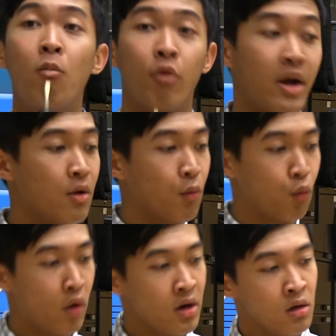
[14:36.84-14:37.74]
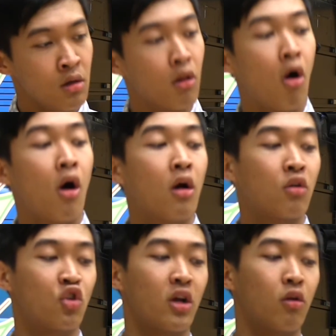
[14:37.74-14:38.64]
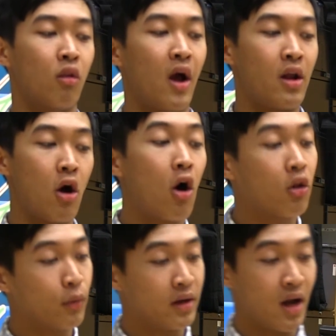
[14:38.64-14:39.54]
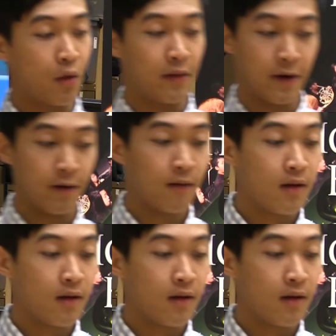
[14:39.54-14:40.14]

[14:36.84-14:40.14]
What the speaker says: Right, one long crescendo line all the way down there.